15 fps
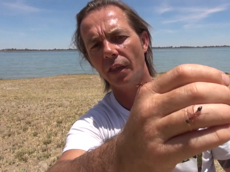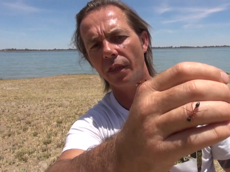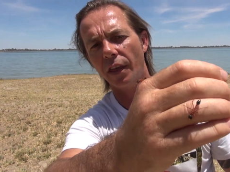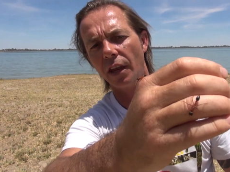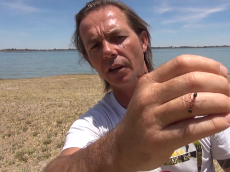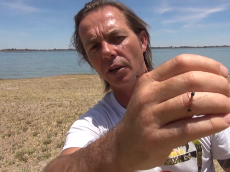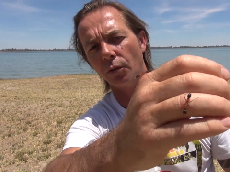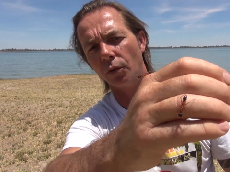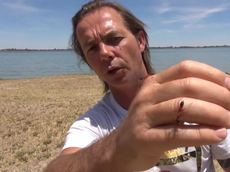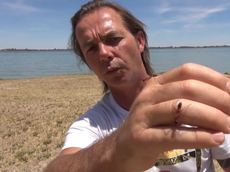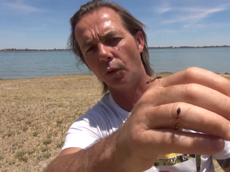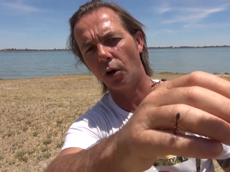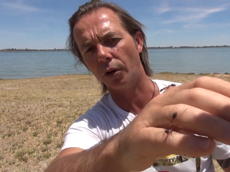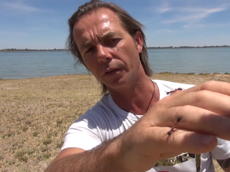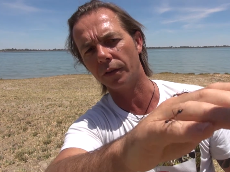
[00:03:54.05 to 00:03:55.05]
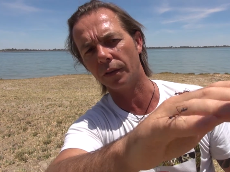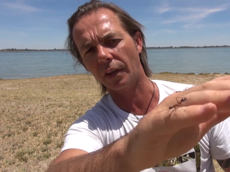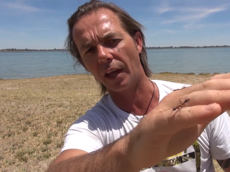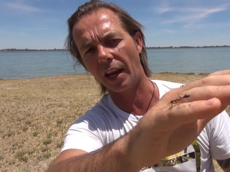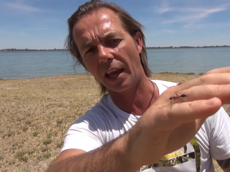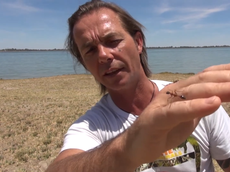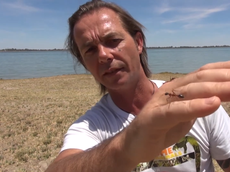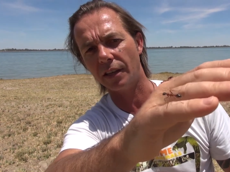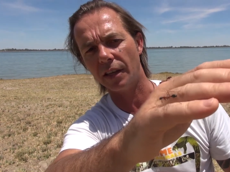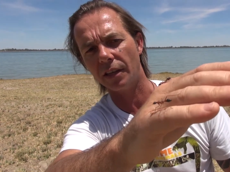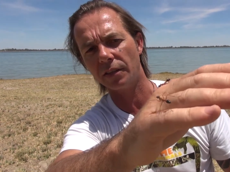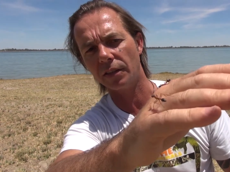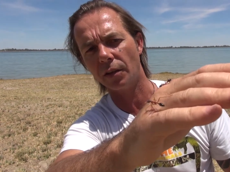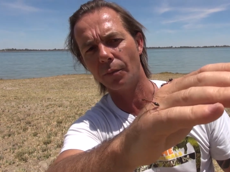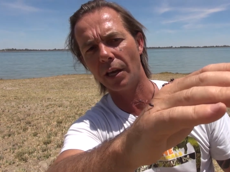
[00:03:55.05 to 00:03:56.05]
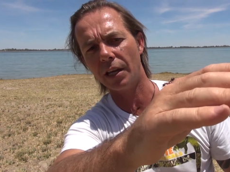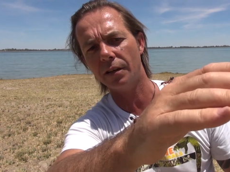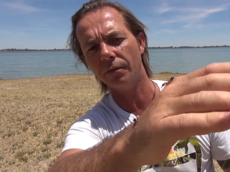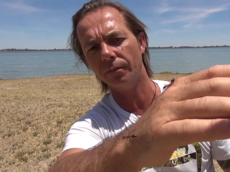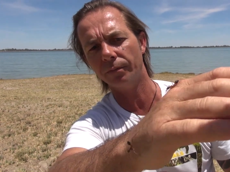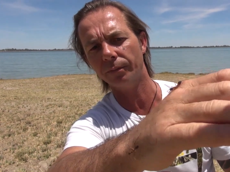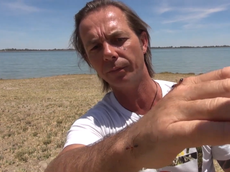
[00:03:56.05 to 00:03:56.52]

then you would want an antihistamine,